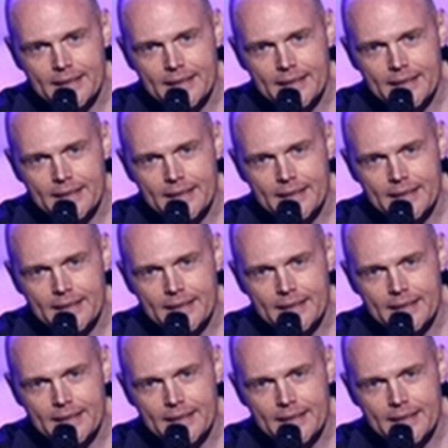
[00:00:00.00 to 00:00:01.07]

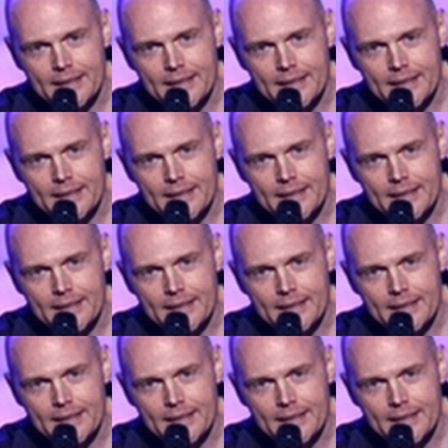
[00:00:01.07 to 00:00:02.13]

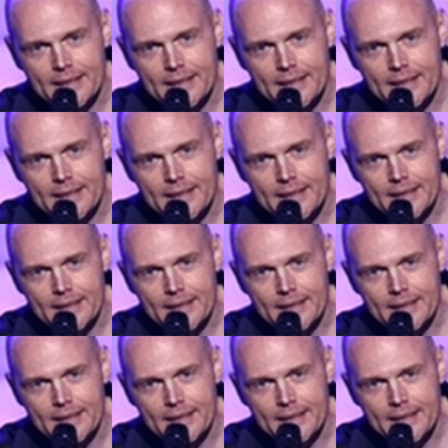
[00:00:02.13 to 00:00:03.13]
(no lip movement)